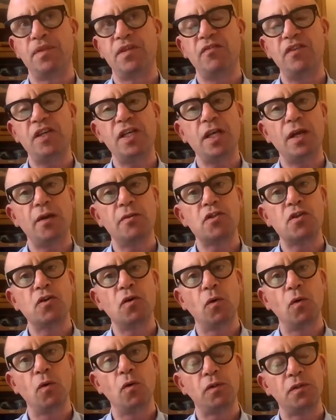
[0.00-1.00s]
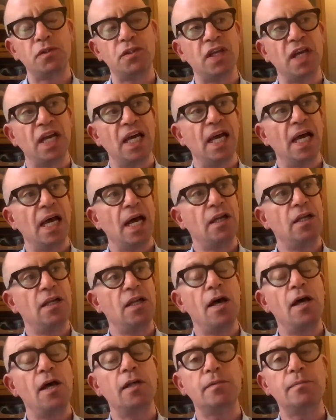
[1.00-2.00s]
The video is called
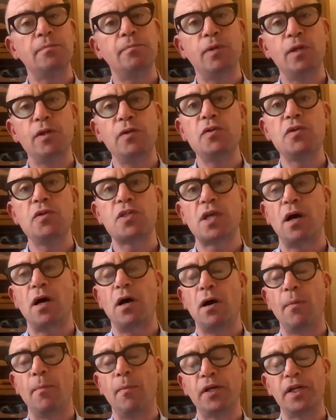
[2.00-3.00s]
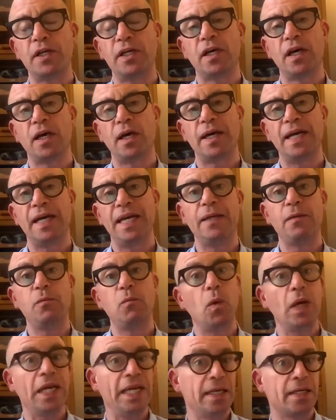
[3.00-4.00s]
Learn Blues Harmonica
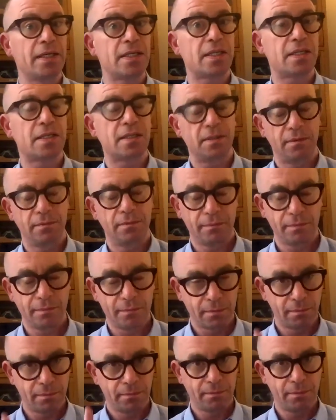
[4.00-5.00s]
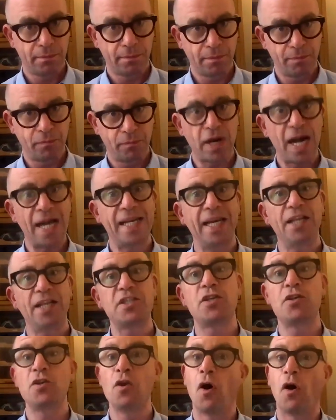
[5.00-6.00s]
in Weeks,
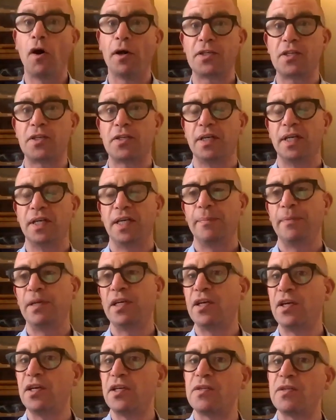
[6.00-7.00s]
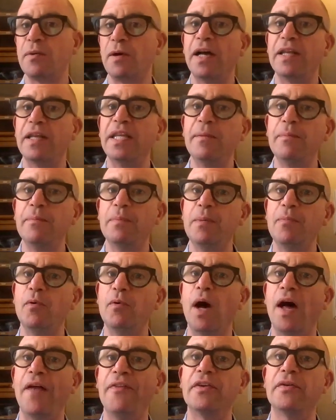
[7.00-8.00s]
brackets, not, because I think
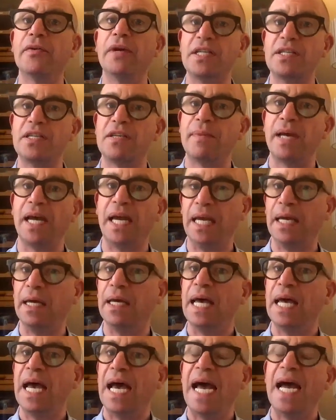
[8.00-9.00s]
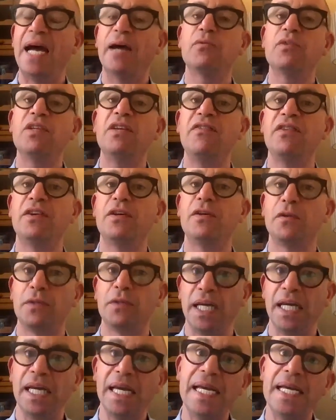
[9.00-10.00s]
people underestimate how
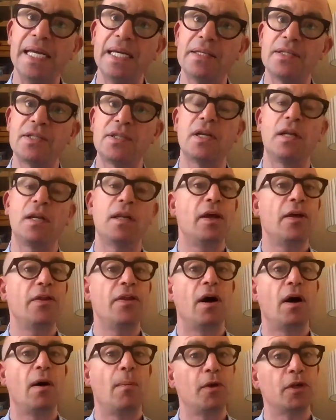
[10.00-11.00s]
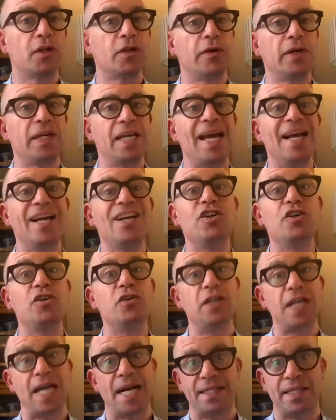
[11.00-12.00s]
difficult it is to learn the harmonica and get
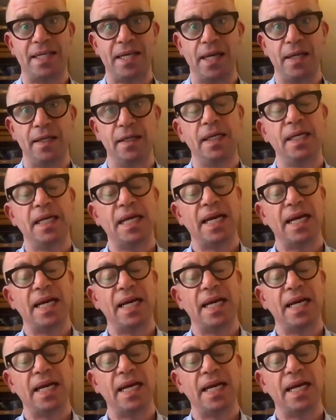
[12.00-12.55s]
good at it.